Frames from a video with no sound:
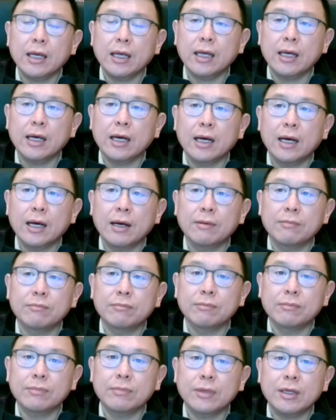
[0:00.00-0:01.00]

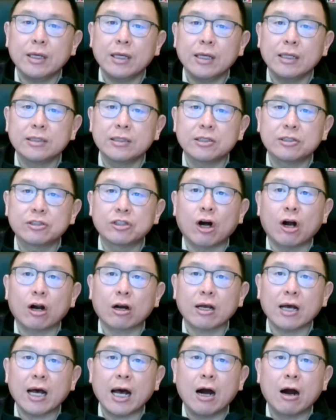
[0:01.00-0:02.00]
in the
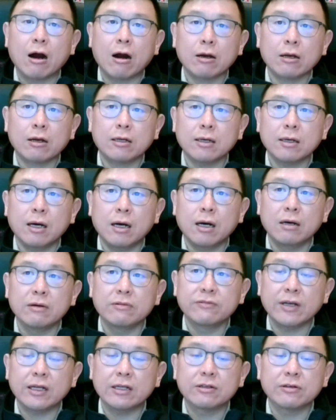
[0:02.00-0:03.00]
dark art
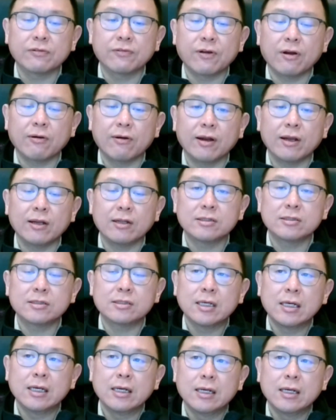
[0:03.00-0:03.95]
of interference,